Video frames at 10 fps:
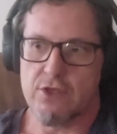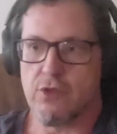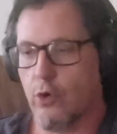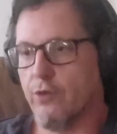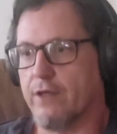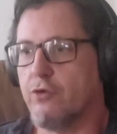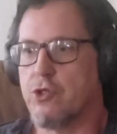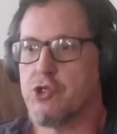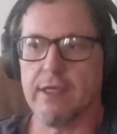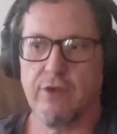It's the world that you know
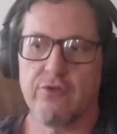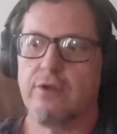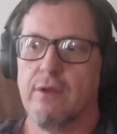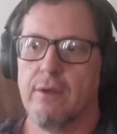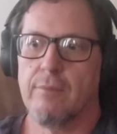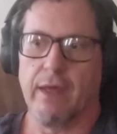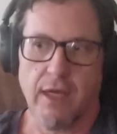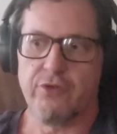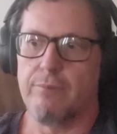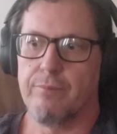should exist that
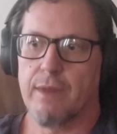doesn't.